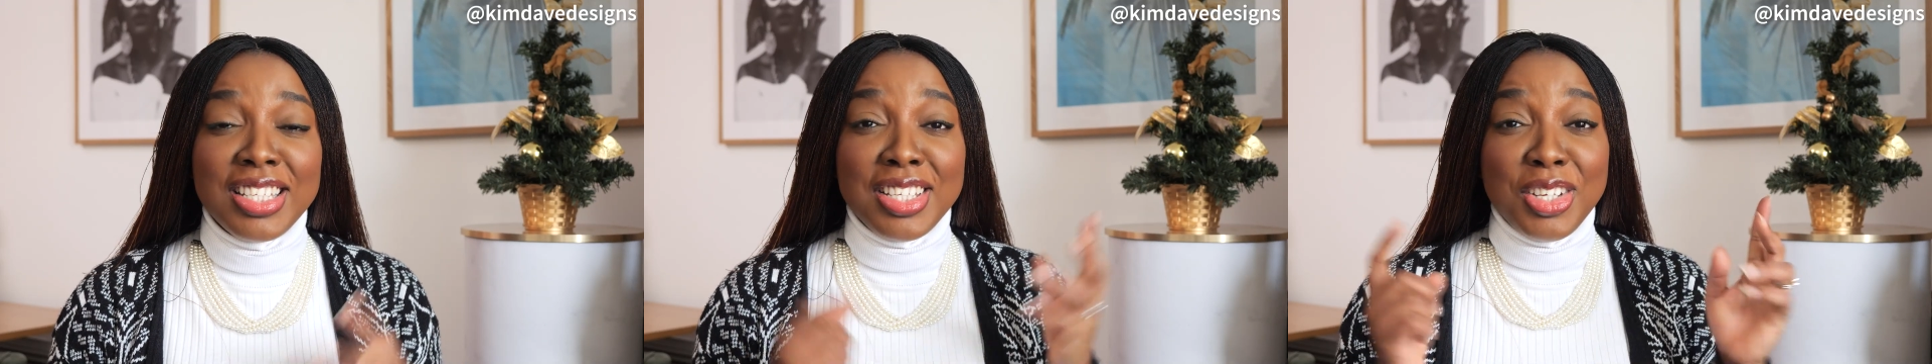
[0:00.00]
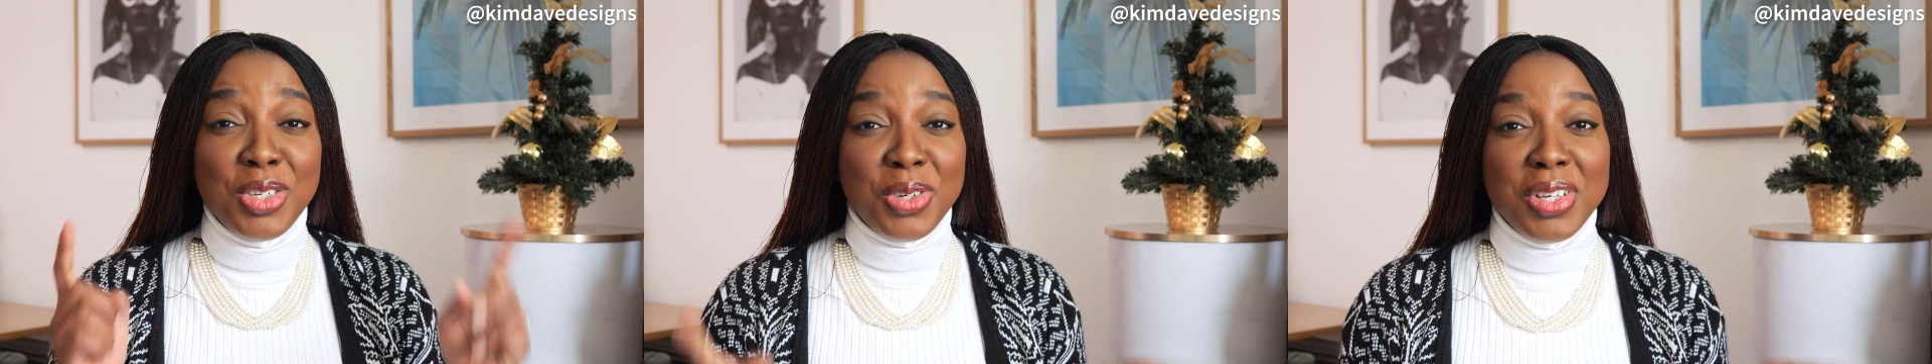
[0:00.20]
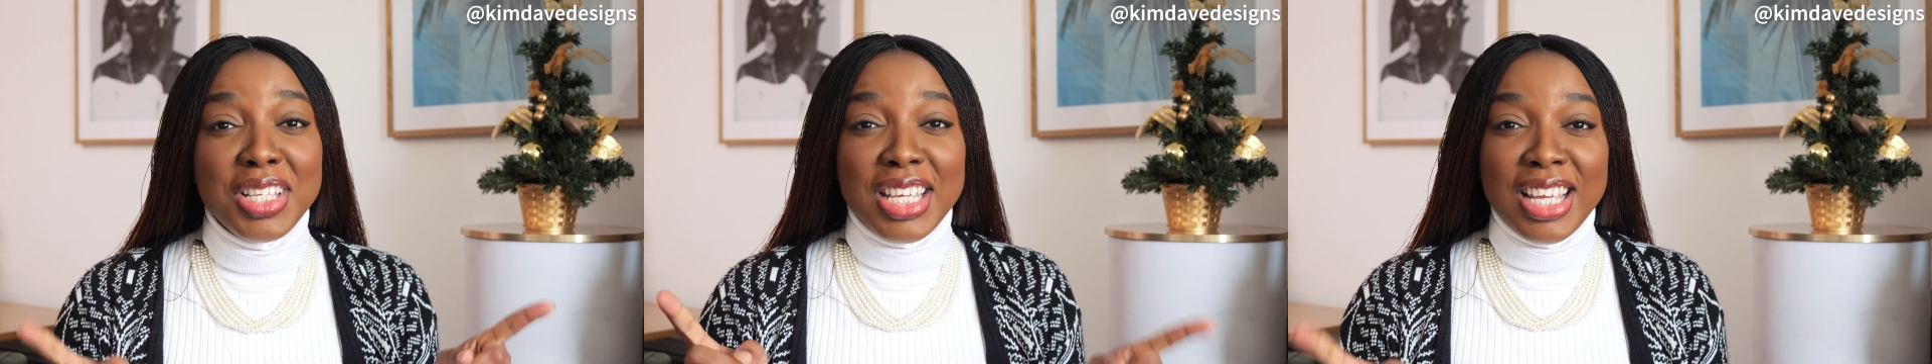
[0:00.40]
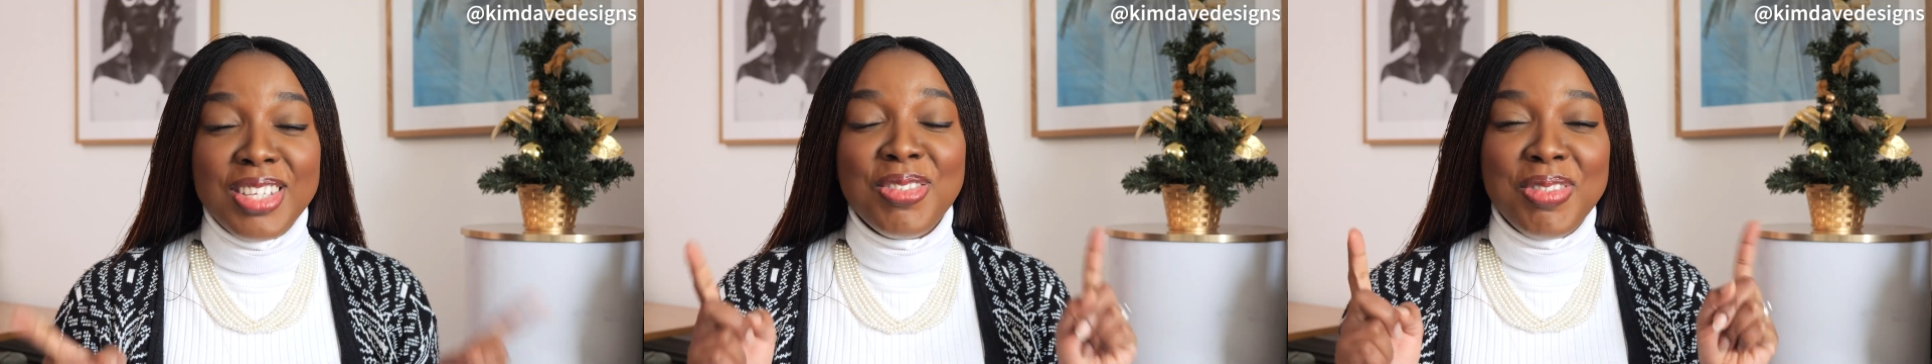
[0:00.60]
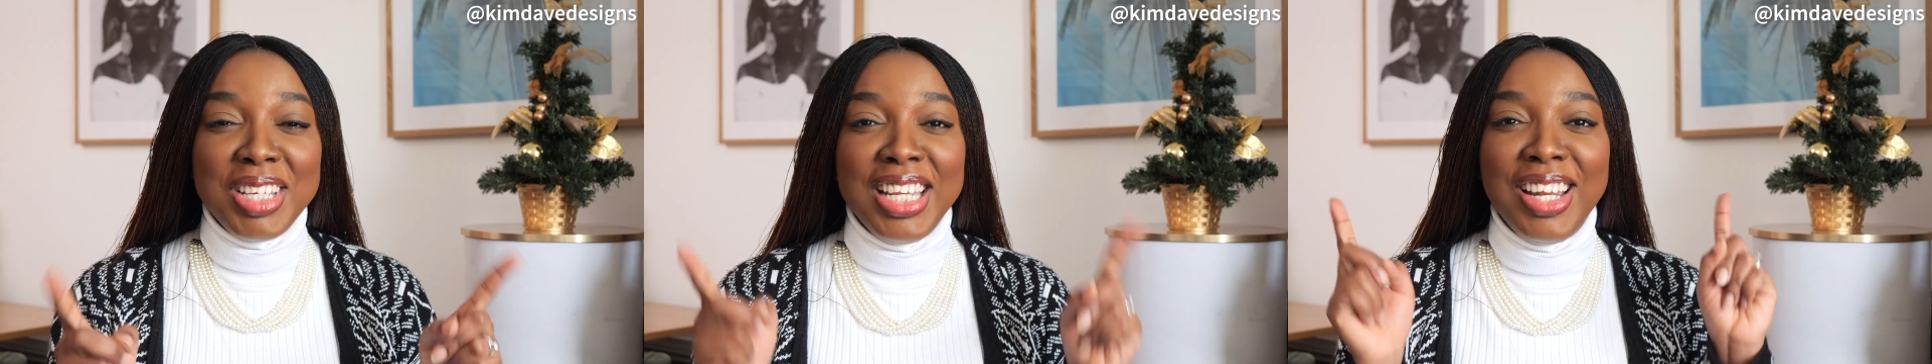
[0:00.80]
This intro is
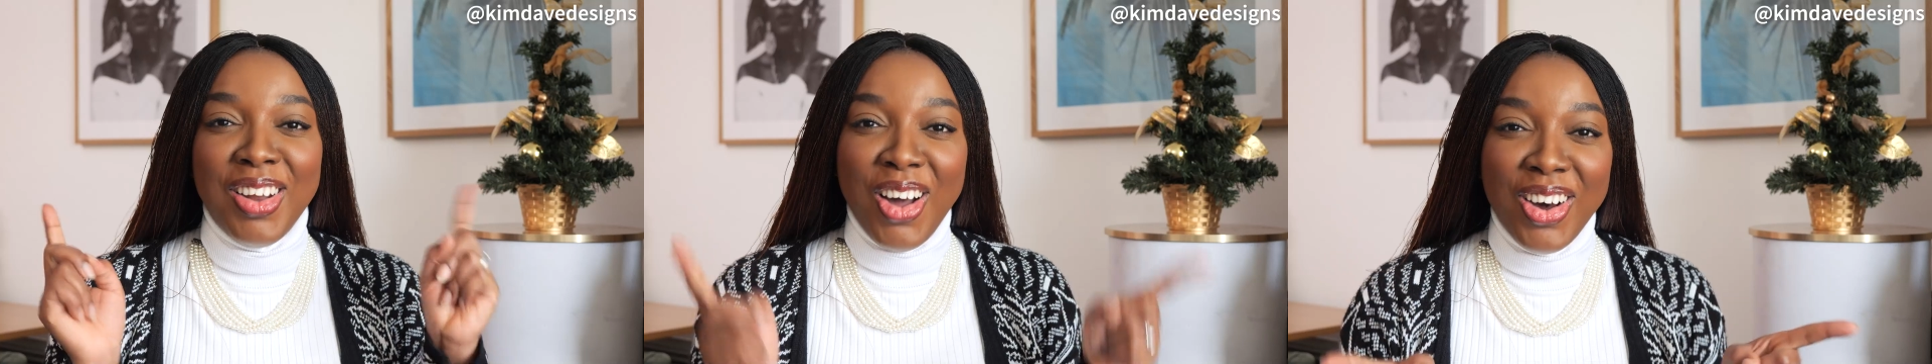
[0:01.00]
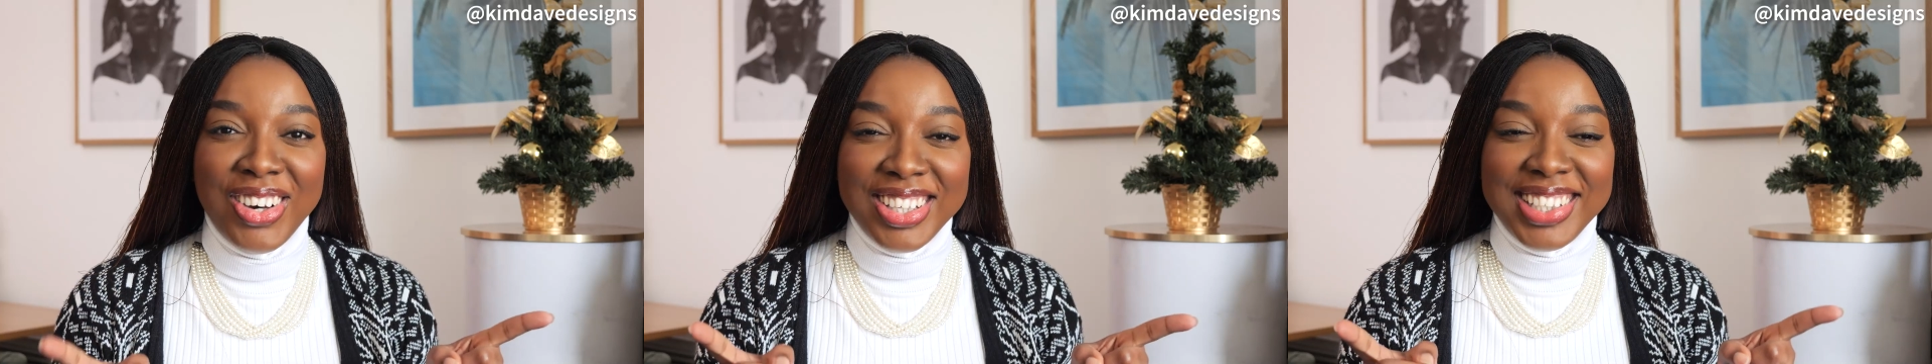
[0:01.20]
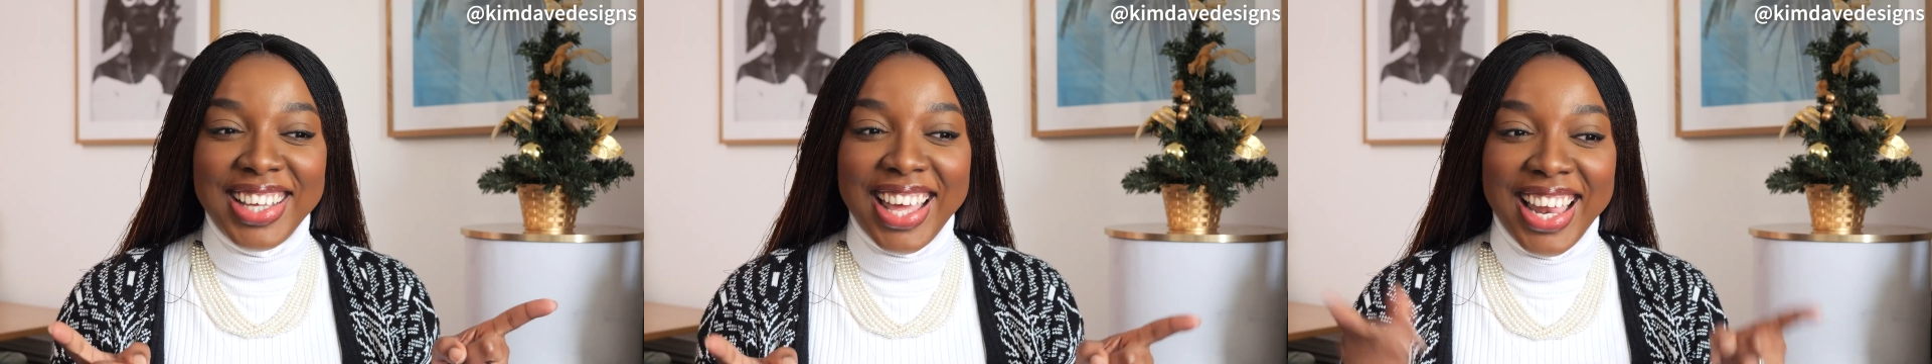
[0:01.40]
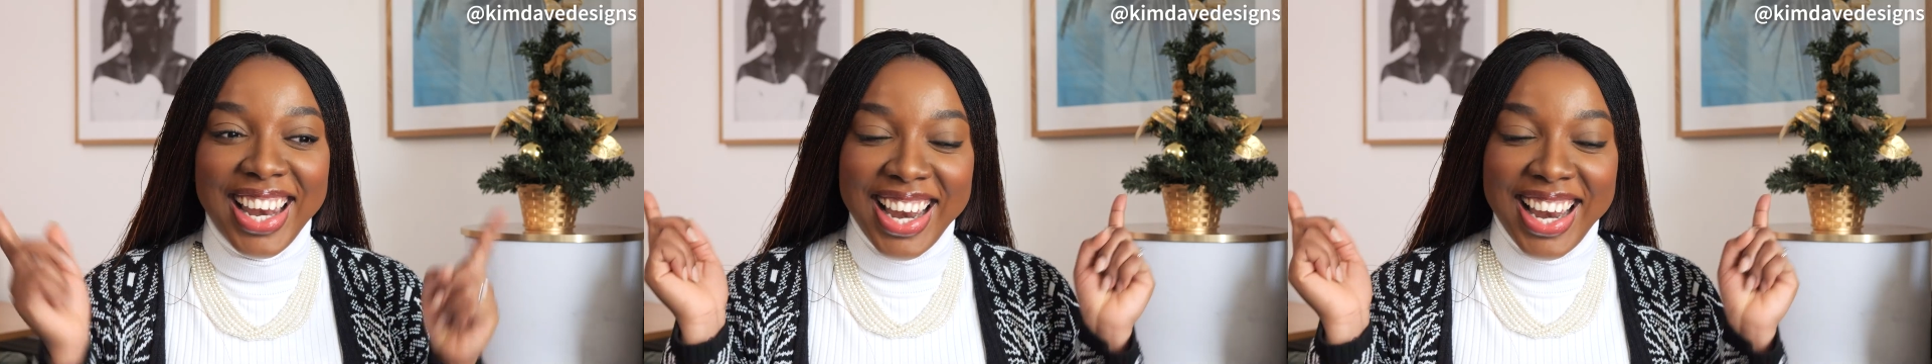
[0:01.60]
getting really long.